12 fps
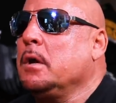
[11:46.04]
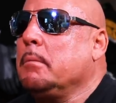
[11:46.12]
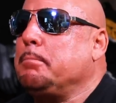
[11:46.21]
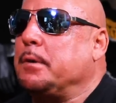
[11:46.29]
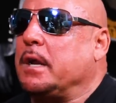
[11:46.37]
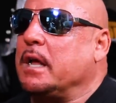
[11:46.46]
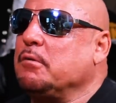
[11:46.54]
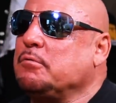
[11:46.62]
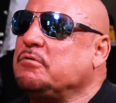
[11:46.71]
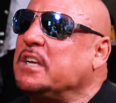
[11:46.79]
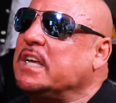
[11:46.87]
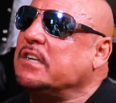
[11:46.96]
but I don't
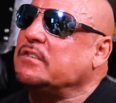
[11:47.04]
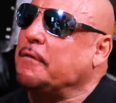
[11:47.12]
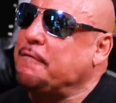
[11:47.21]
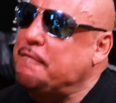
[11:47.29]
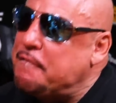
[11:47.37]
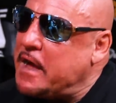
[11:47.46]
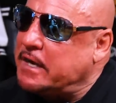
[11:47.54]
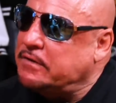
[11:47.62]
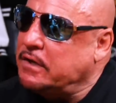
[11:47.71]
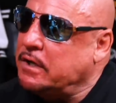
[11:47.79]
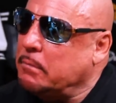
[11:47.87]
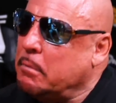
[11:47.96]
think it's
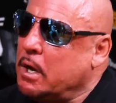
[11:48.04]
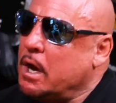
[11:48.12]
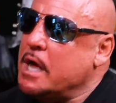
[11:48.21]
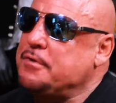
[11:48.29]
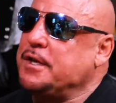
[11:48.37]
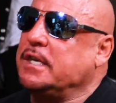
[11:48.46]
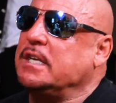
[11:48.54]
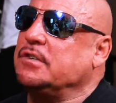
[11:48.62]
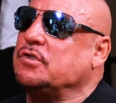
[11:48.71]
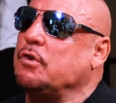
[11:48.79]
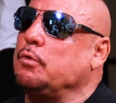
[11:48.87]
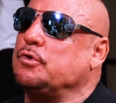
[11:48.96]
affected him. I think he's
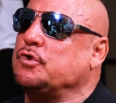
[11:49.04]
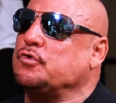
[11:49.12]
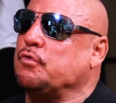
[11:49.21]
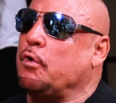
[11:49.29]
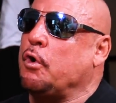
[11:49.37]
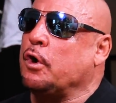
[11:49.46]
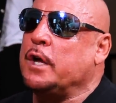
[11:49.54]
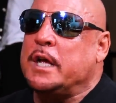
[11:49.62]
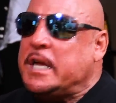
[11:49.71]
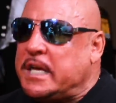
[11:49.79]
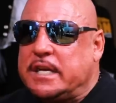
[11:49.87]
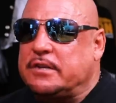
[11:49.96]
so strong.
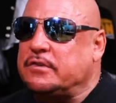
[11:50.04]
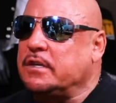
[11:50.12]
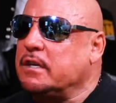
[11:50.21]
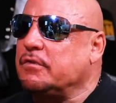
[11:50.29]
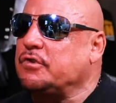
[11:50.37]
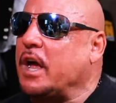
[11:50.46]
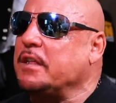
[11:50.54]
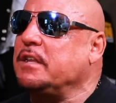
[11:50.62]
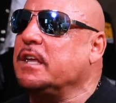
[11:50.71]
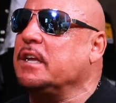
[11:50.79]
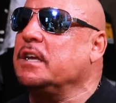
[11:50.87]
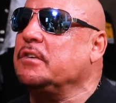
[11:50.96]
He doesn't give a shit. I
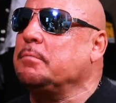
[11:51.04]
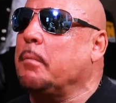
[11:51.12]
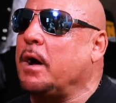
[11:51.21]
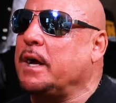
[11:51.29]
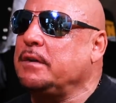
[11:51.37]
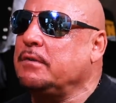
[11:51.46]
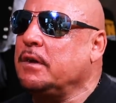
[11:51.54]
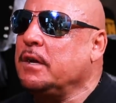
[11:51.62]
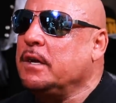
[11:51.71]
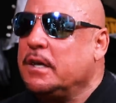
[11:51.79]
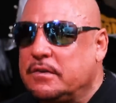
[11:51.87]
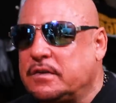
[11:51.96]
think in his mind,
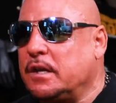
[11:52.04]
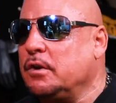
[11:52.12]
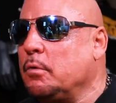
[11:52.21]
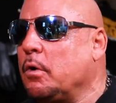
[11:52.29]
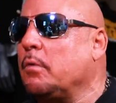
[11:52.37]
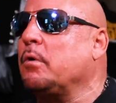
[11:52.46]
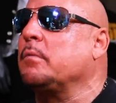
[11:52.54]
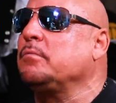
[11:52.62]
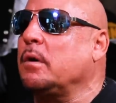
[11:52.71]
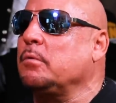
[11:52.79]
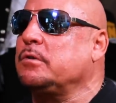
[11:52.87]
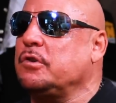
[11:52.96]
he say, you know what, when I'm
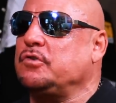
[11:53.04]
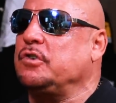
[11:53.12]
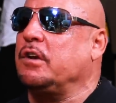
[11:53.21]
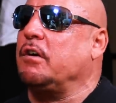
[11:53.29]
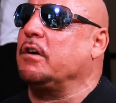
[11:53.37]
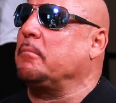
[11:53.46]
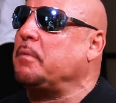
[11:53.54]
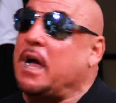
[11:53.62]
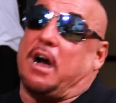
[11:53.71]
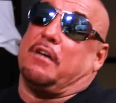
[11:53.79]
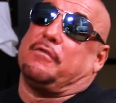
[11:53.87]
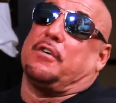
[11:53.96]
done with this shit, I'll get back,
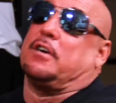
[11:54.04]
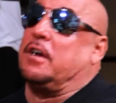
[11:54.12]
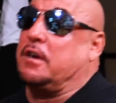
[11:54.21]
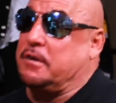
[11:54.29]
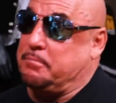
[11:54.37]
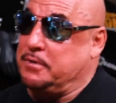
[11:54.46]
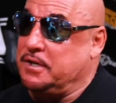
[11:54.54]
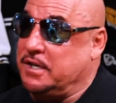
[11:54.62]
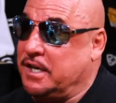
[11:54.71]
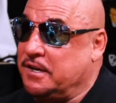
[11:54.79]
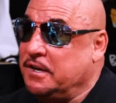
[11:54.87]
I'll compete again.